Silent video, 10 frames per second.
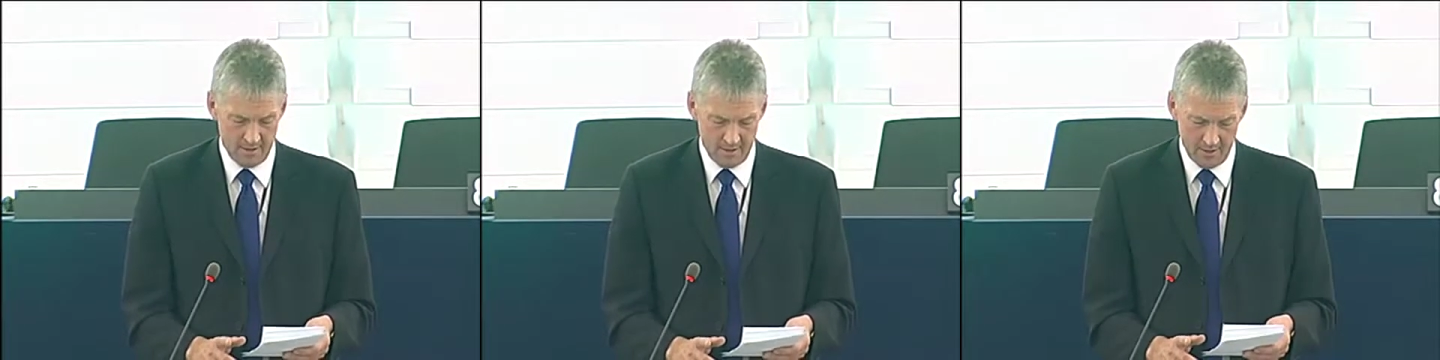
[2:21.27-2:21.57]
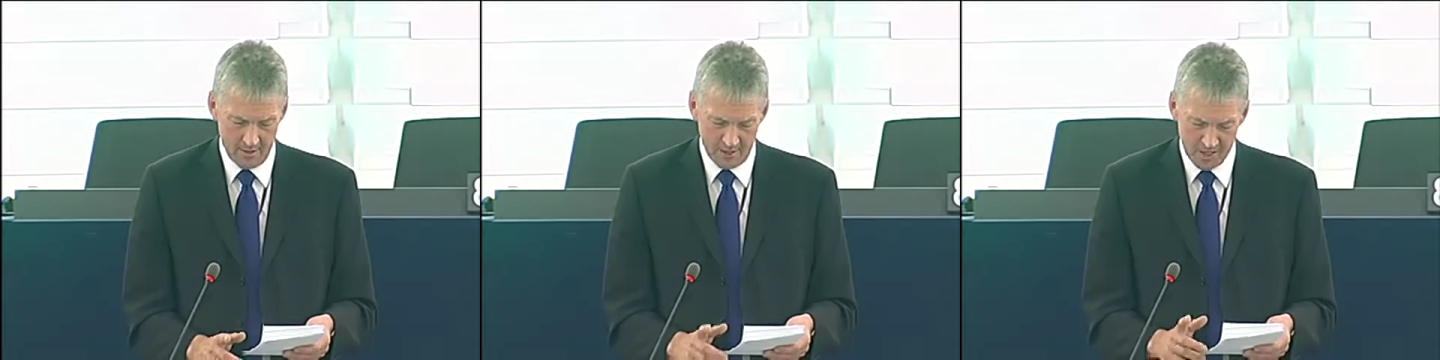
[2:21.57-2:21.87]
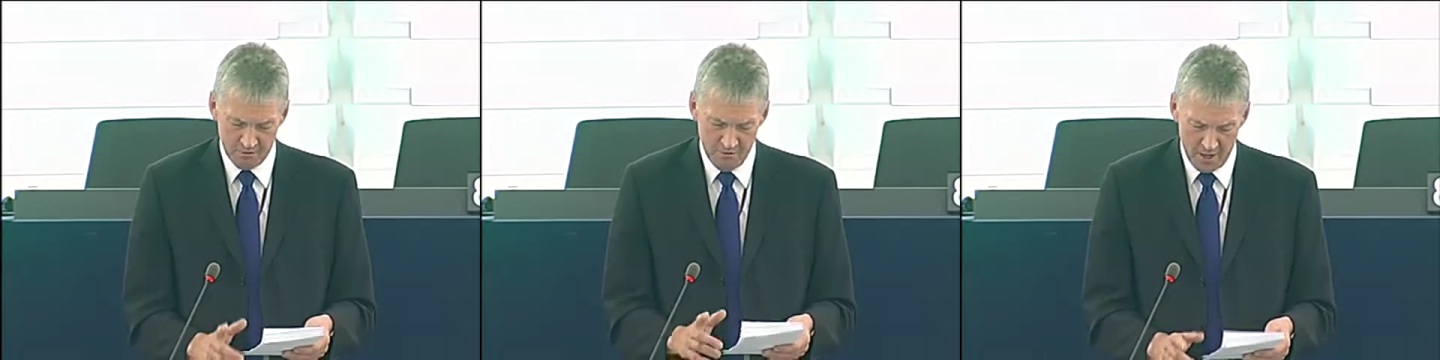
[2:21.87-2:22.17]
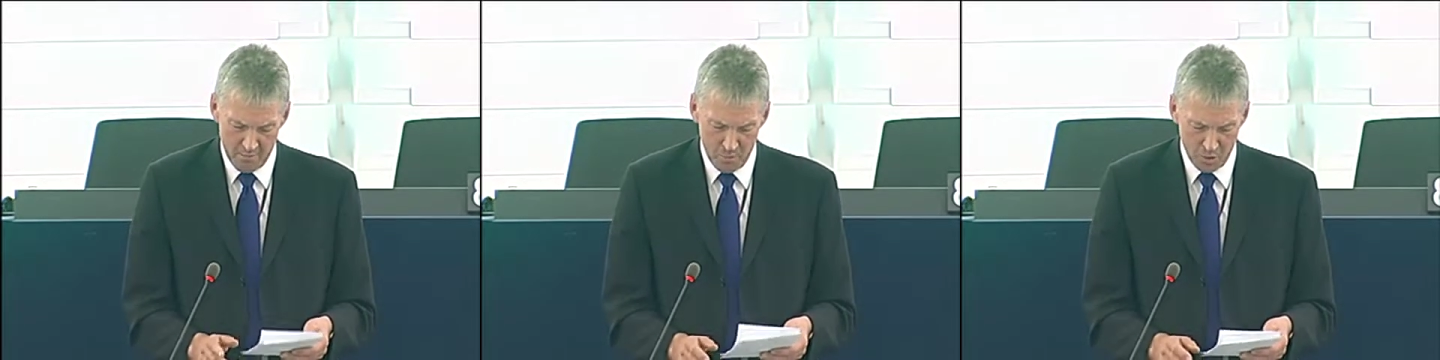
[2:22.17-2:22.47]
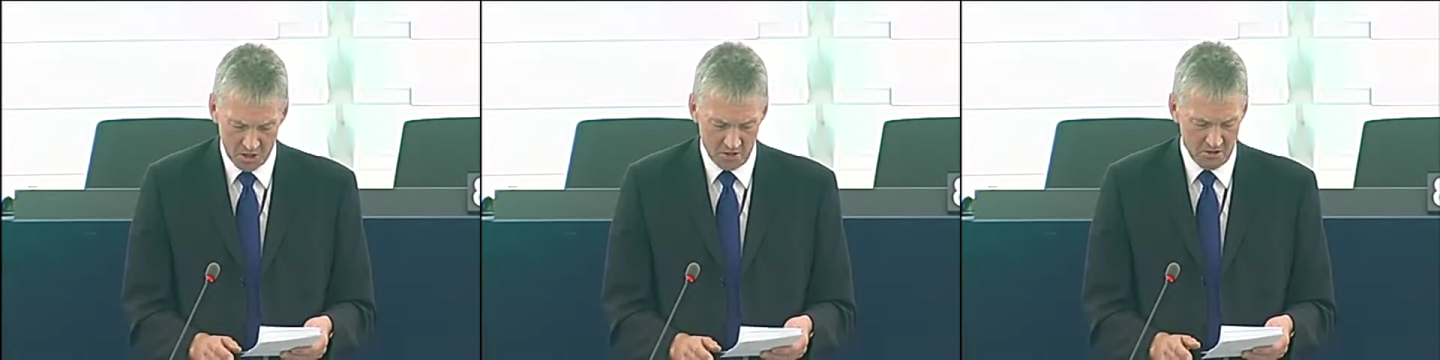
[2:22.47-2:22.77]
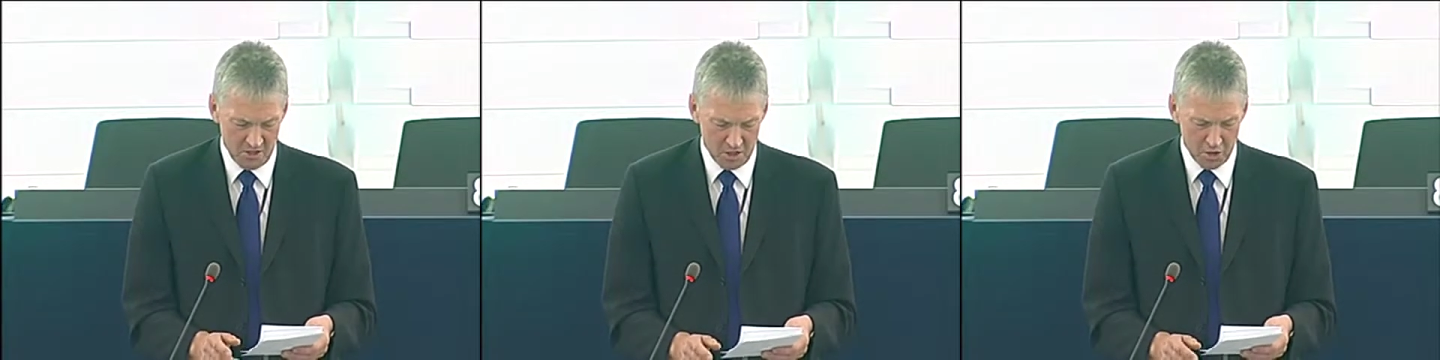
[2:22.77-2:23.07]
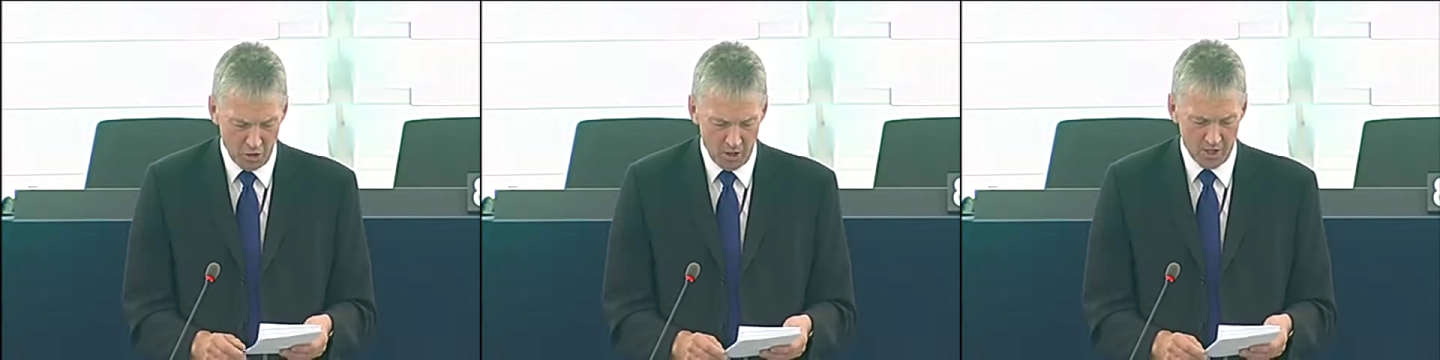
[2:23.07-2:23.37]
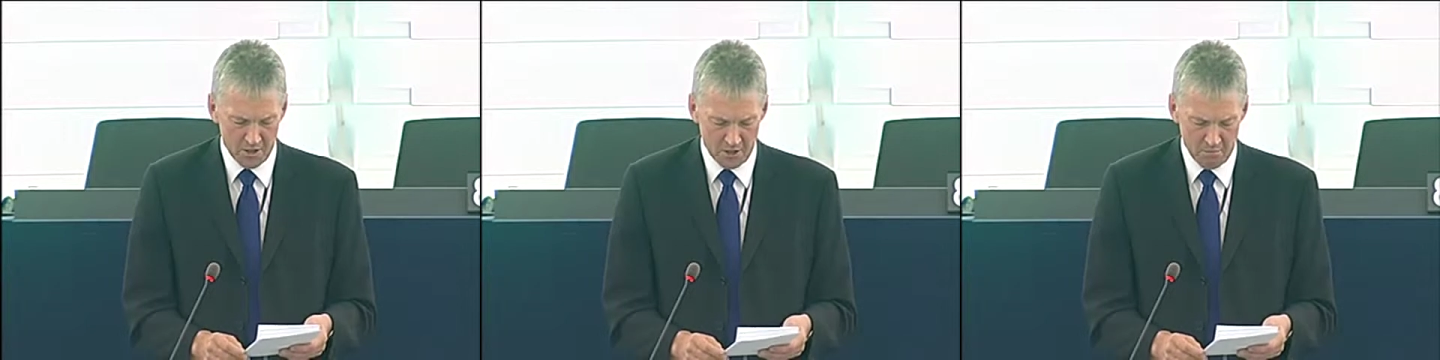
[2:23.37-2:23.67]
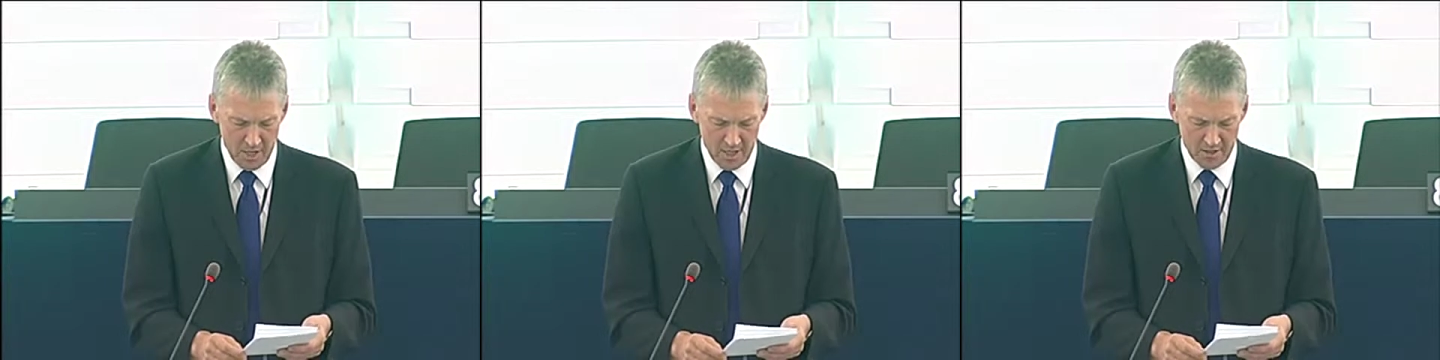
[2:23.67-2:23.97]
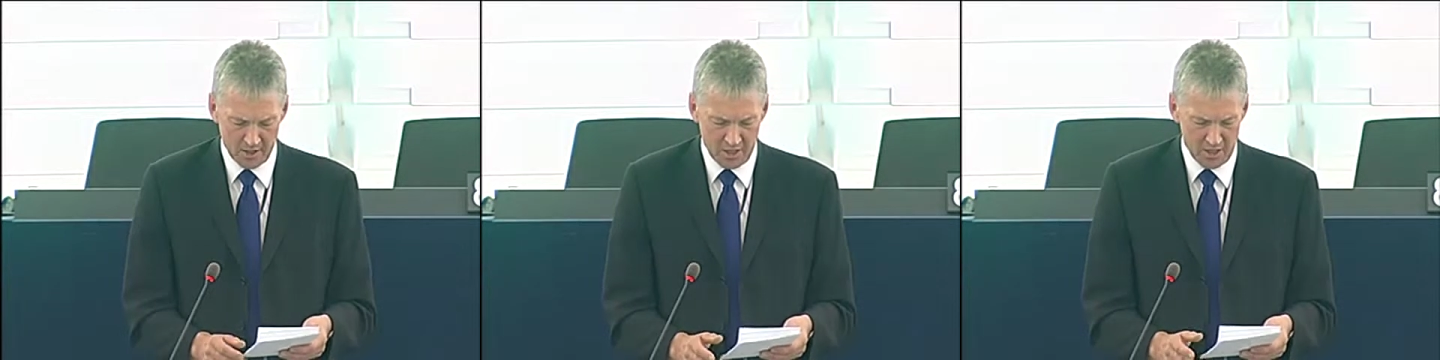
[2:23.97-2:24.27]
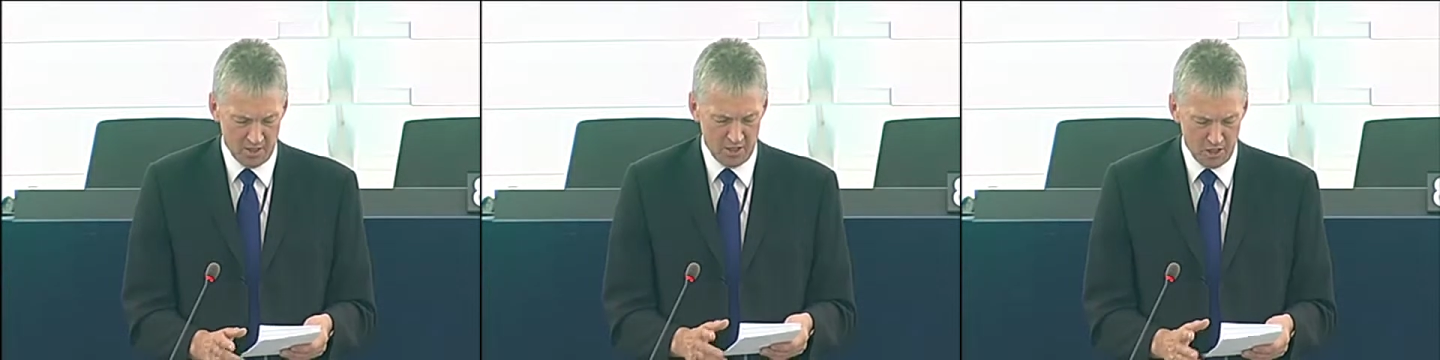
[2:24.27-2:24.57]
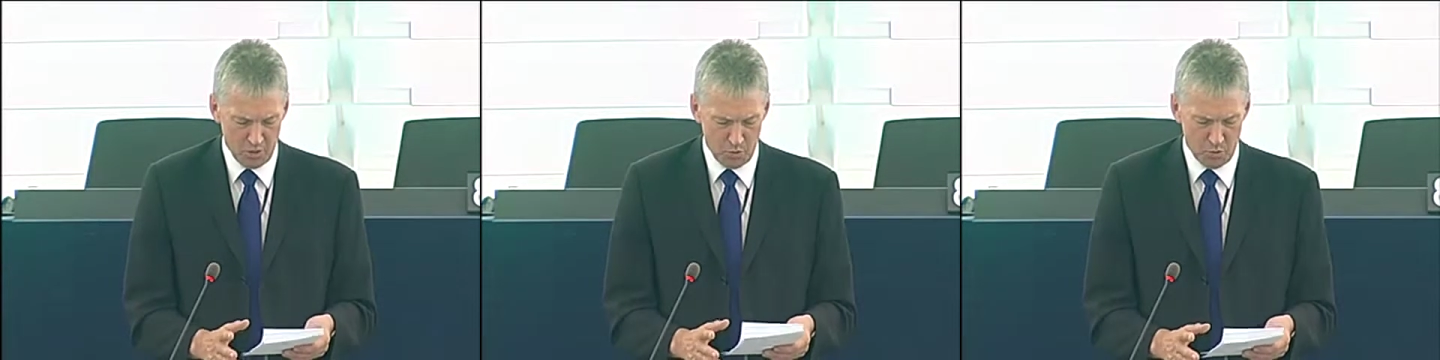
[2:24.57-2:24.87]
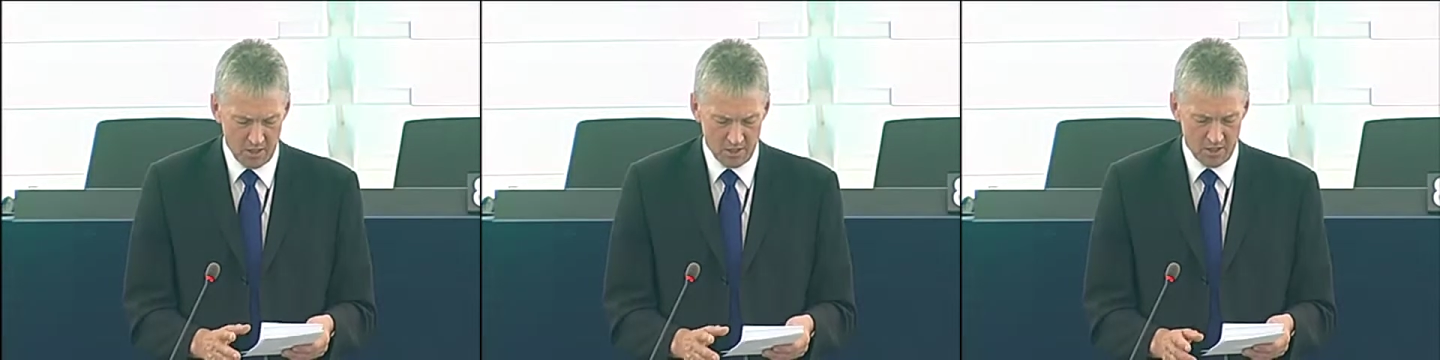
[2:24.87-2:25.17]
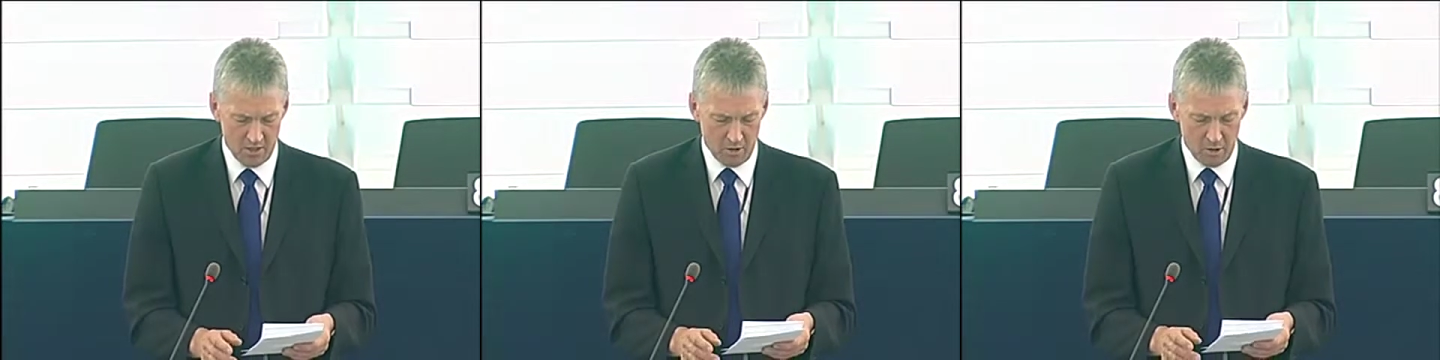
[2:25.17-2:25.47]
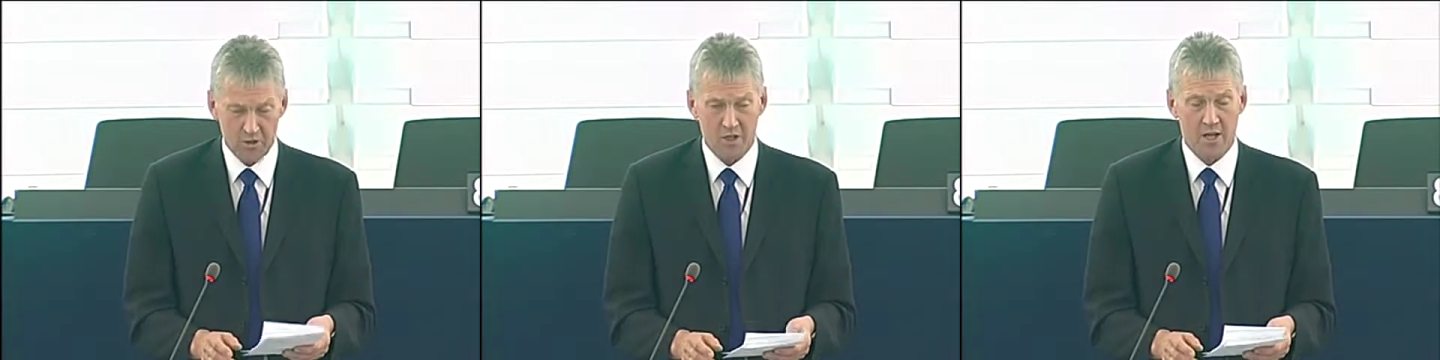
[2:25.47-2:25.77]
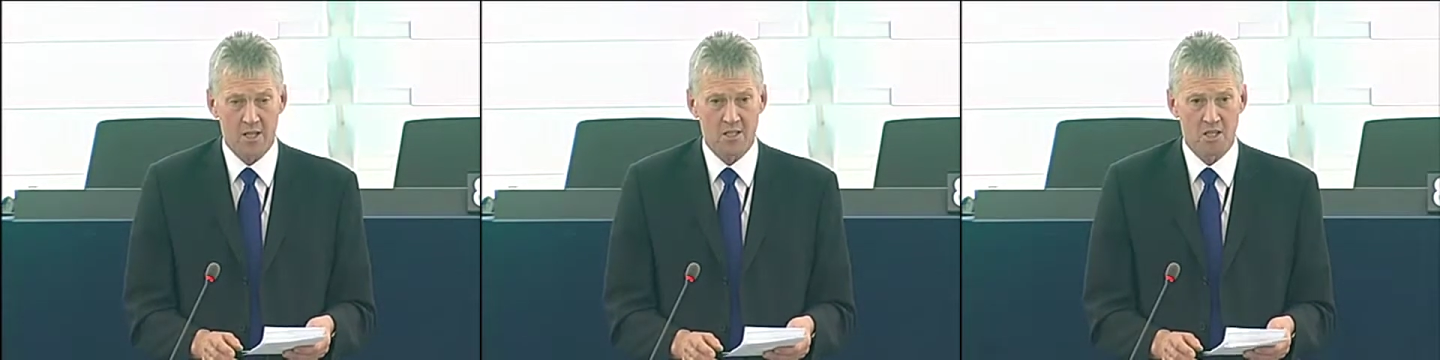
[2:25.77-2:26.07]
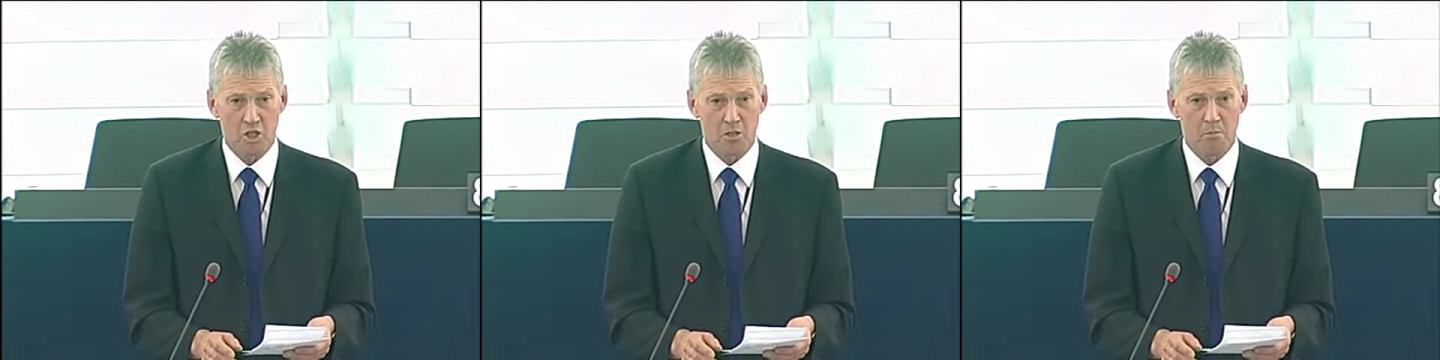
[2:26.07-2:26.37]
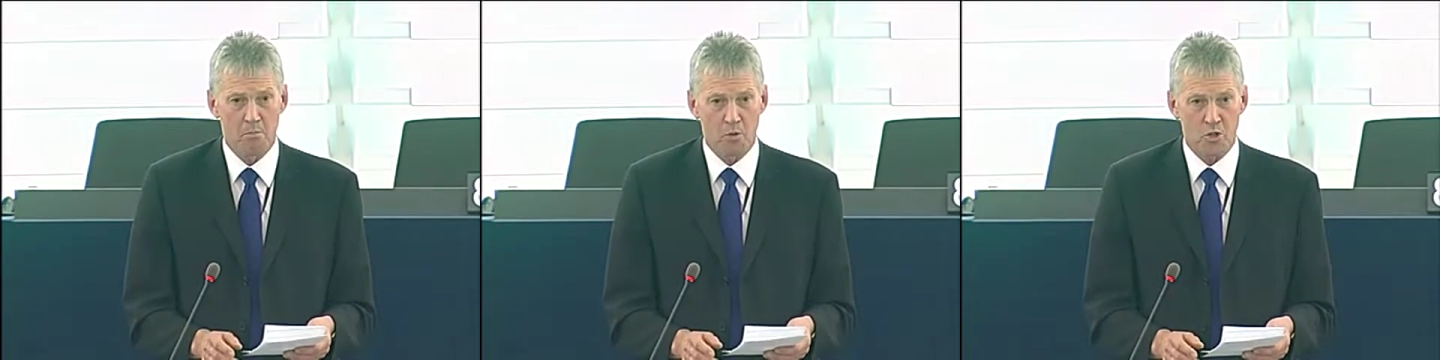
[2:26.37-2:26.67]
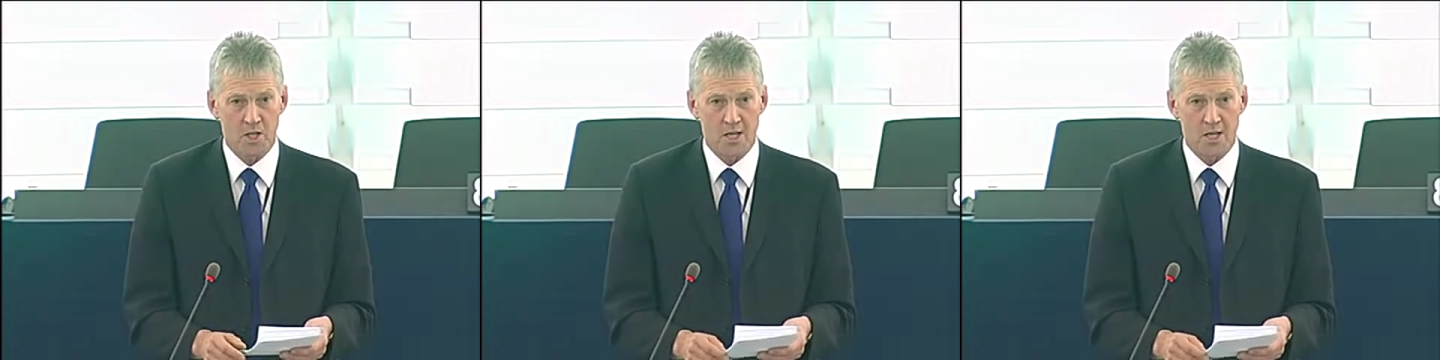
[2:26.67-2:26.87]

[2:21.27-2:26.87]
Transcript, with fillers: and this is very important, they did not undermine the current EU-wide authorisation process.